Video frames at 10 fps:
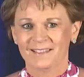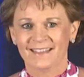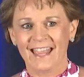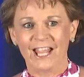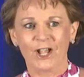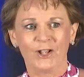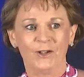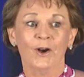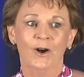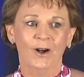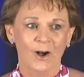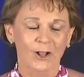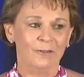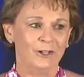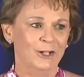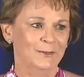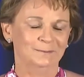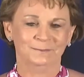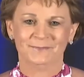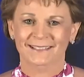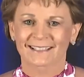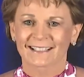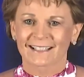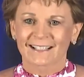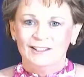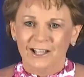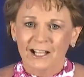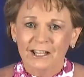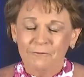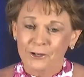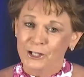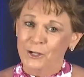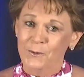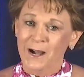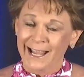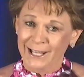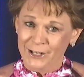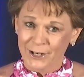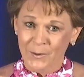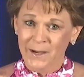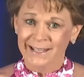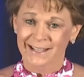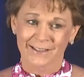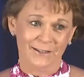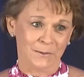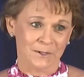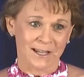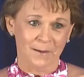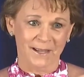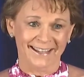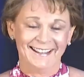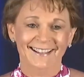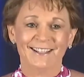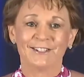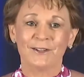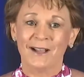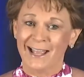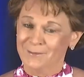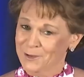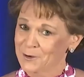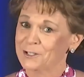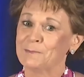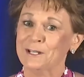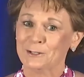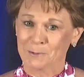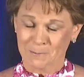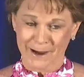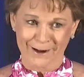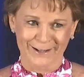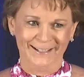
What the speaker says: Thank all of you. Lucky for you, I had no idea this was coming, so I have no speech prepared.